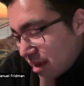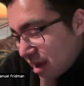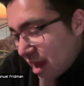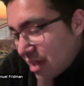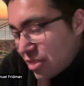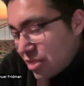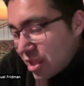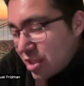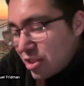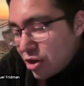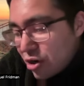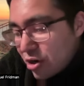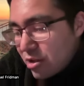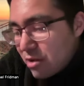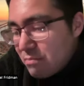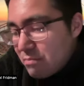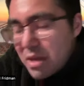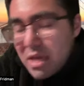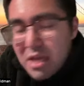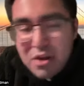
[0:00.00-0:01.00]
like I think they're
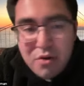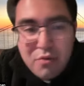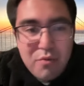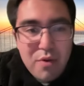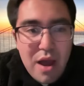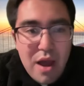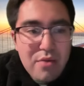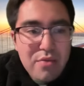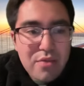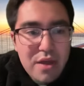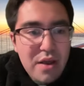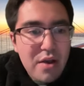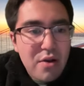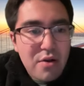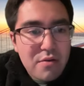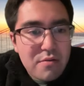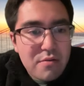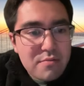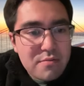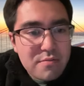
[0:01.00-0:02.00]
going to meet around
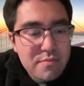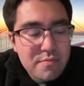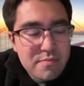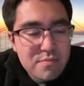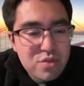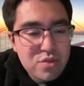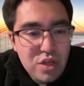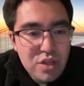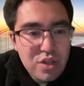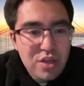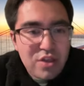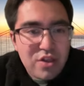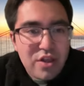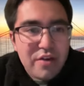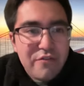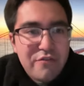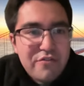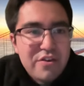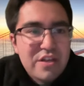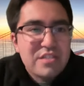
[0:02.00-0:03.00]
there. So I think
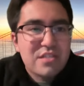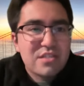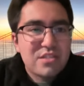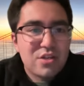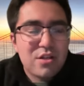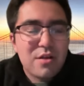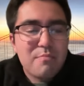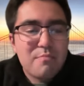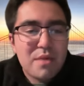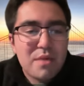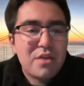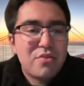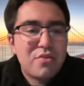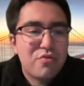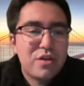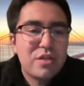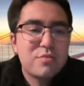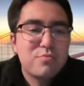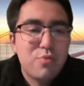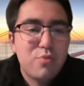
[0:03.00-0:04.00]
like Fils is going to meet
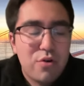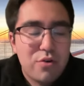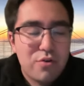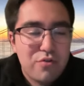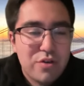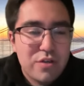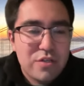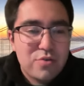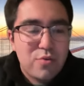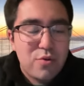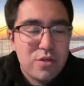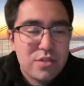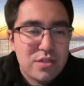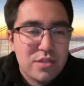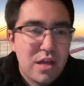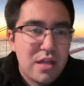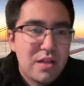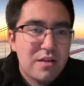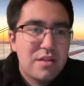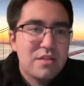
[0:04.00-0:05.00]
Greek Griekspoor, and Greek Griekspoor is
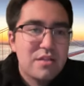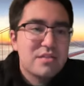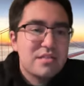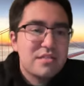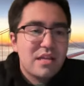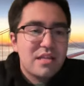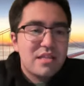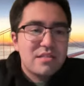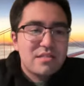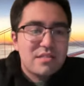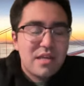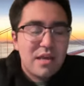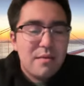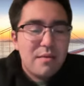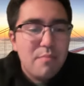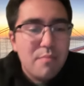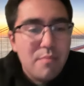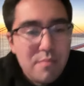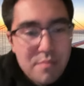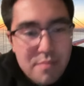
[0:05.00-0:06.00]
kind of going to stay the
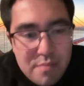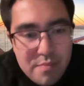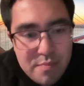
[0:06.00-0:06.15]
same.